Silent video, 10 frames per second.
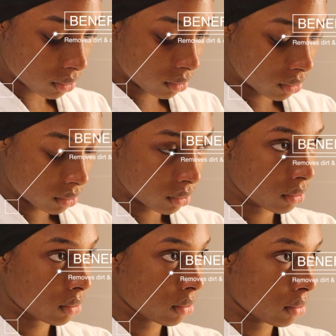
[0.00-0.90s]

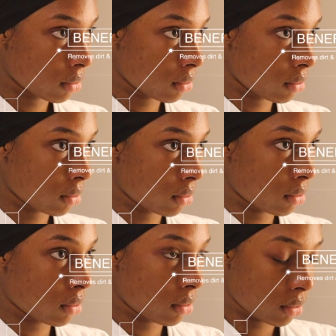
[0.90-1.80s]

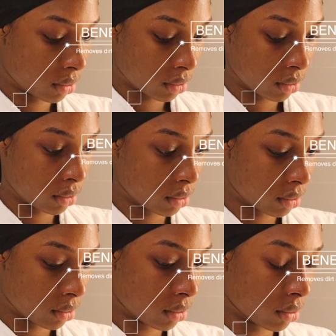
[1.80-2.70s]

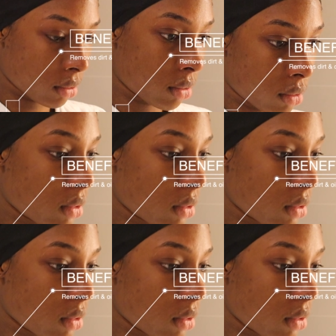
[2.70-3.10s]
Nothing is said.